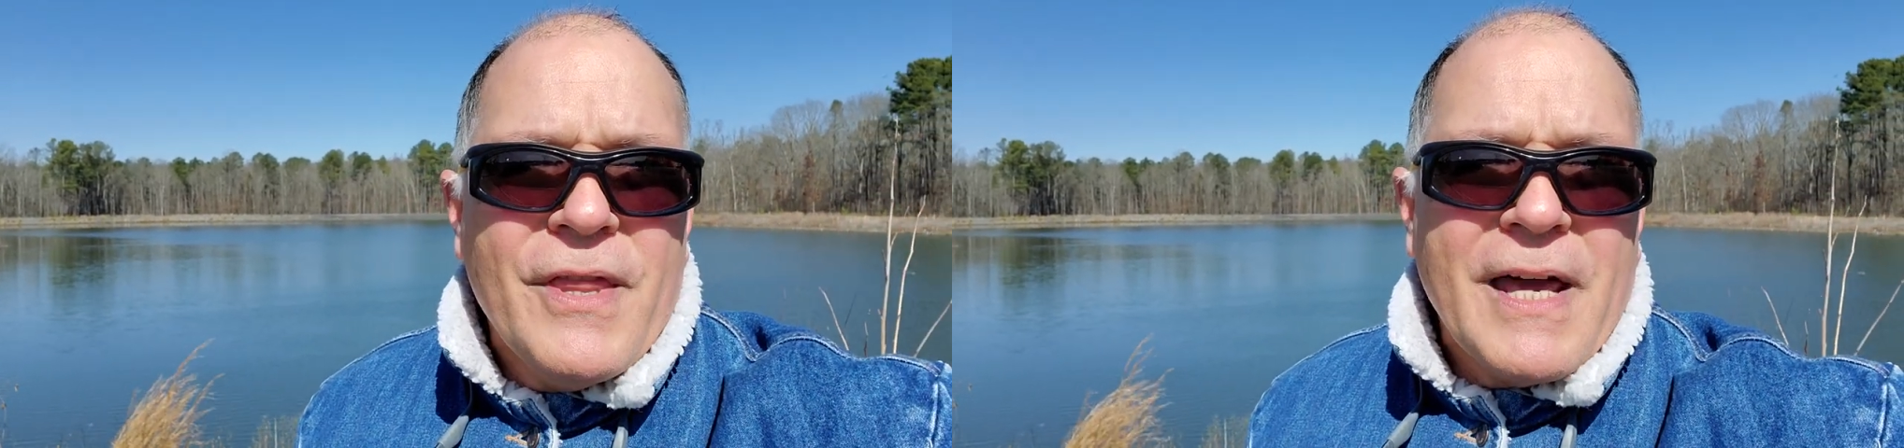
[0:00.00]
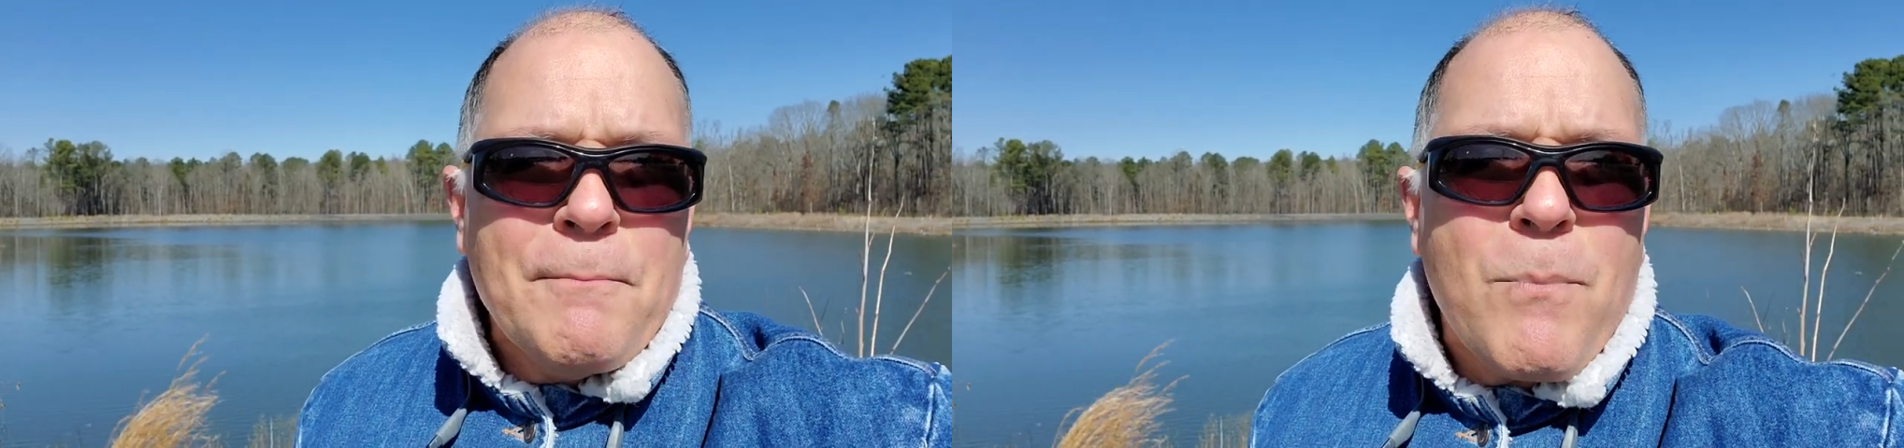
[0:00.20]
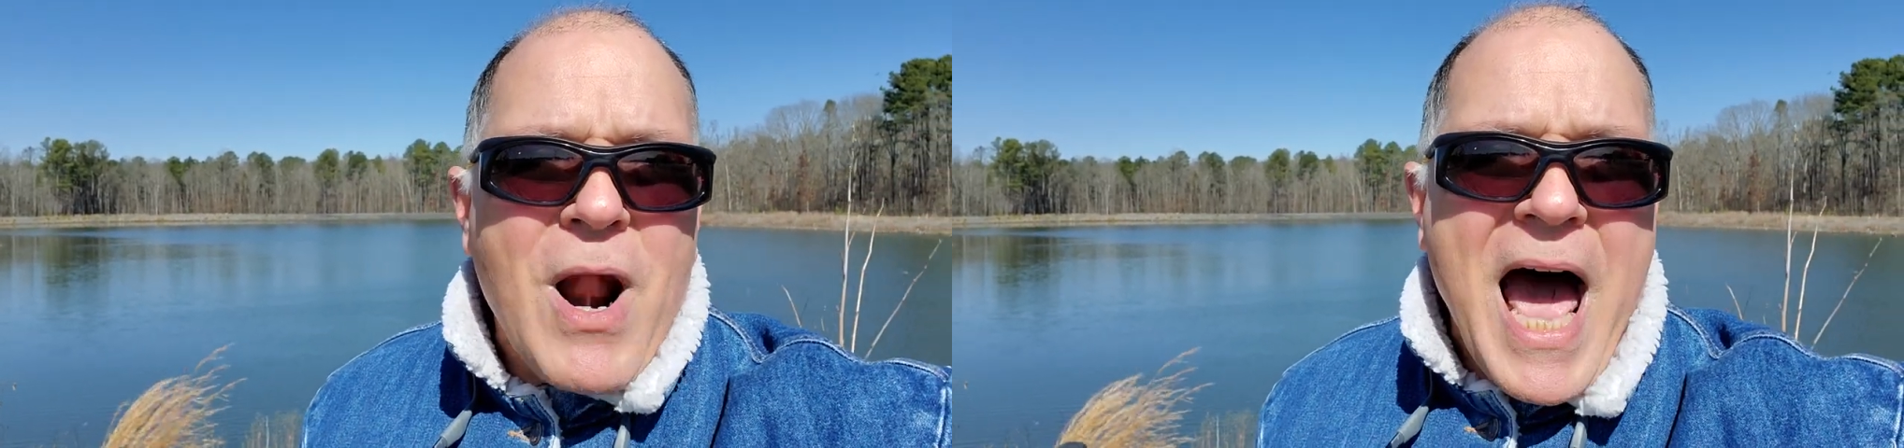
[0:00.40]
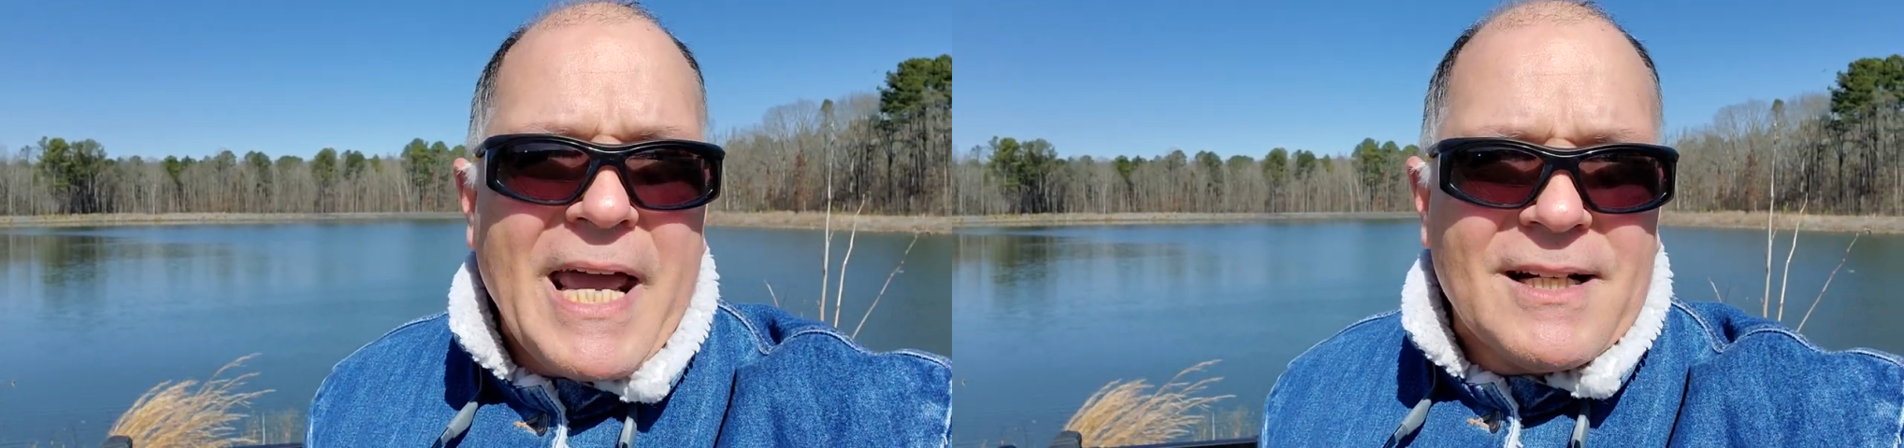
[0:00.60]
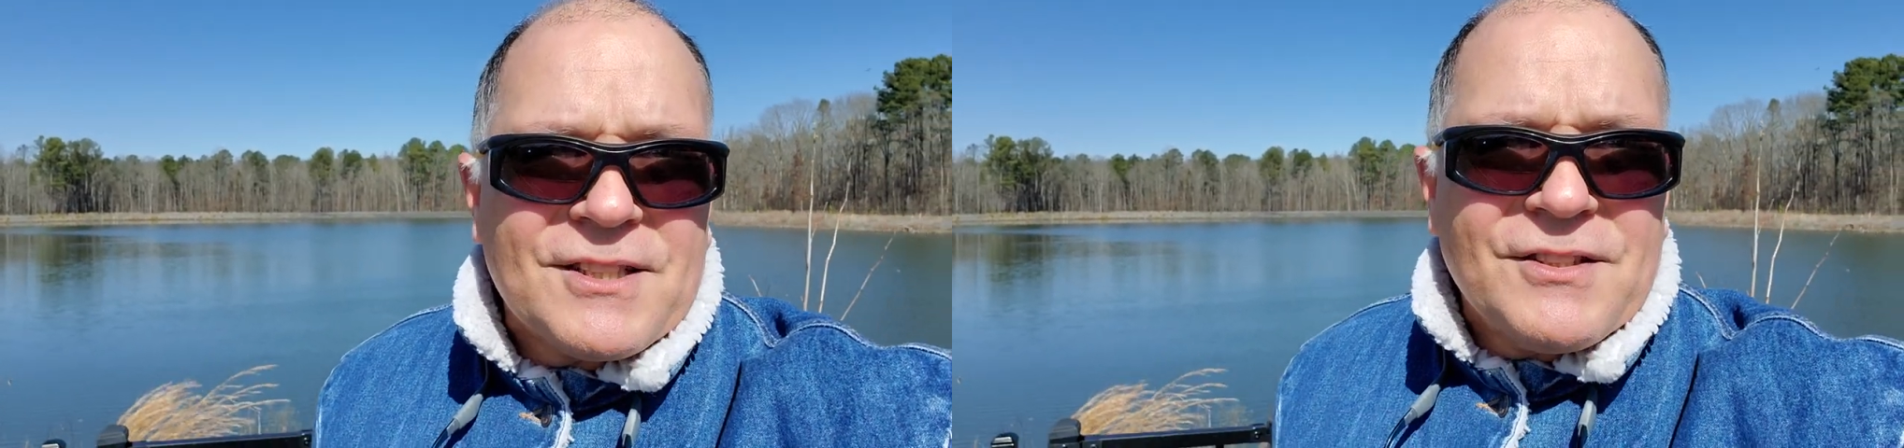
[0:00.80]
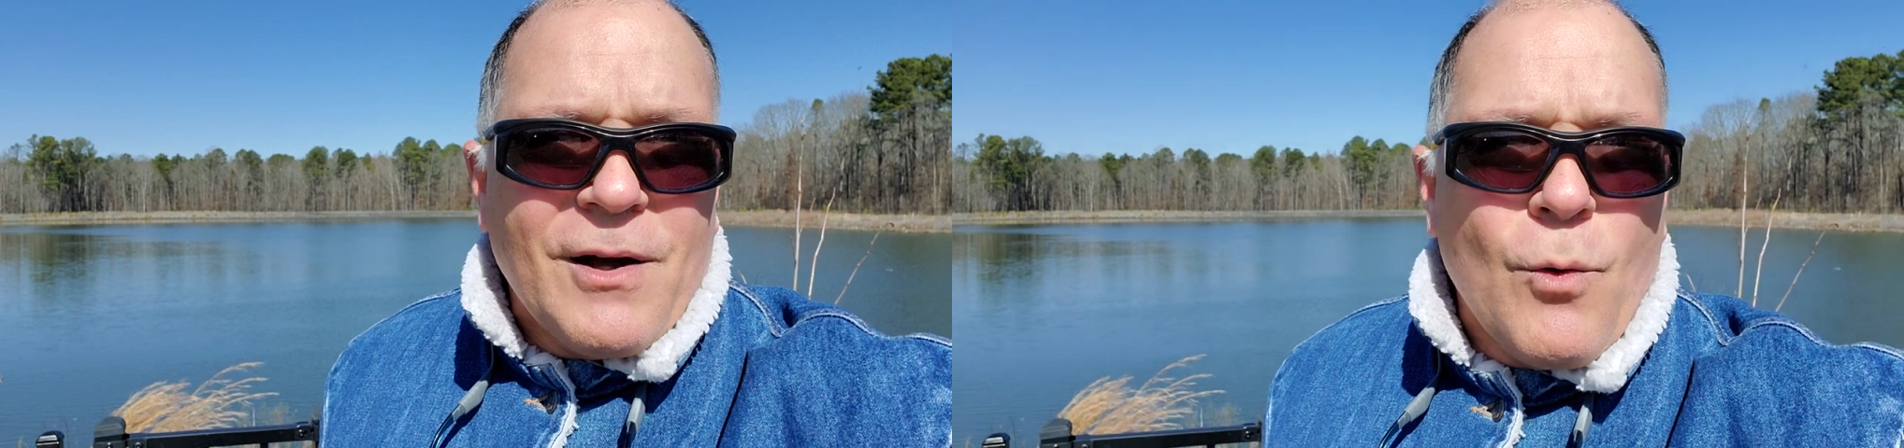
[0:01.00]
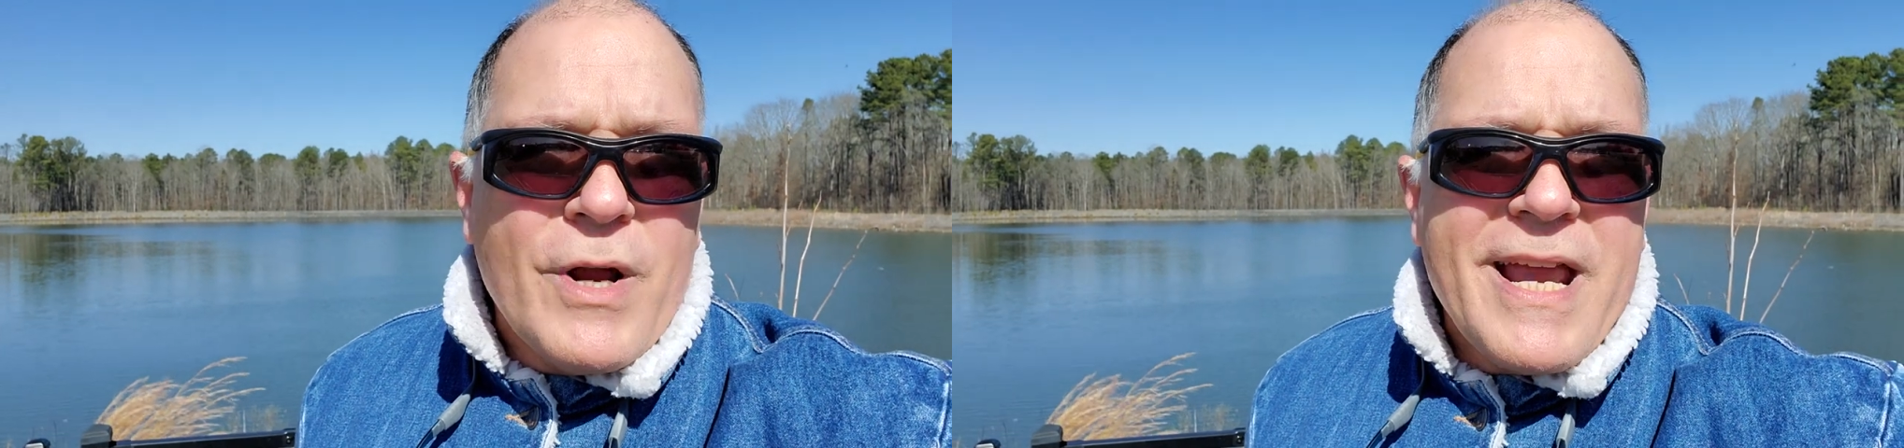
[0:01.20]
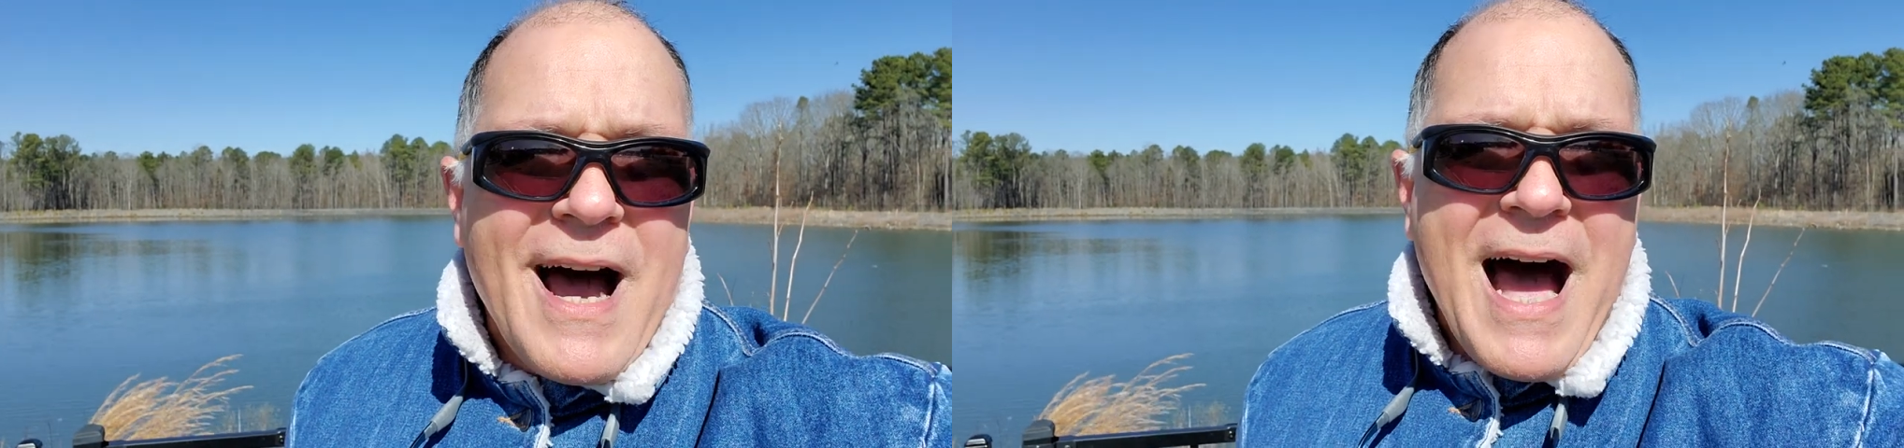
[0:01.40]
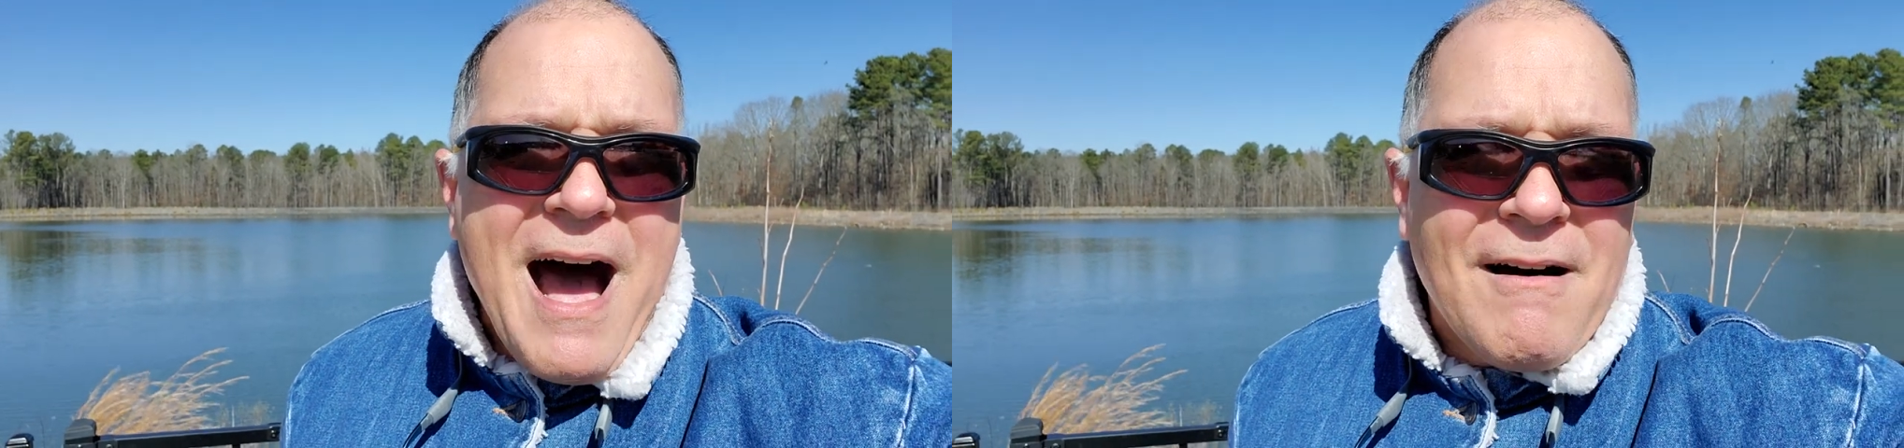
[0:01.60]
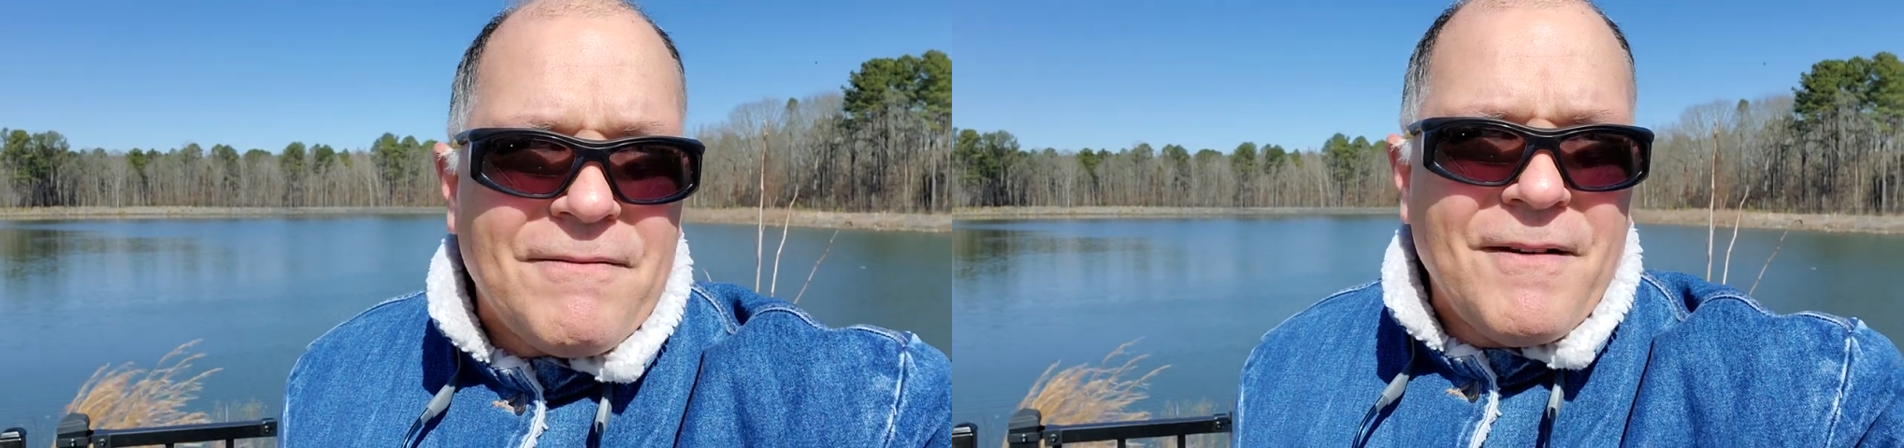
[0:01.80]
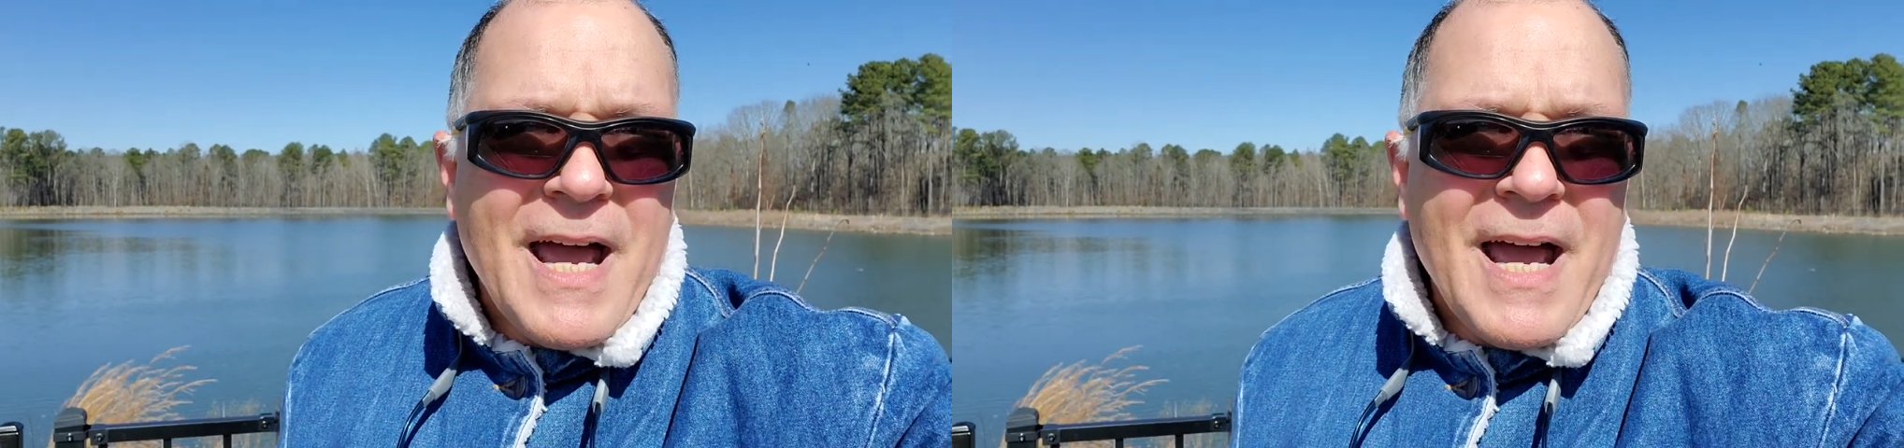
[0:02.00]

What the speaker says: the brightest that we have,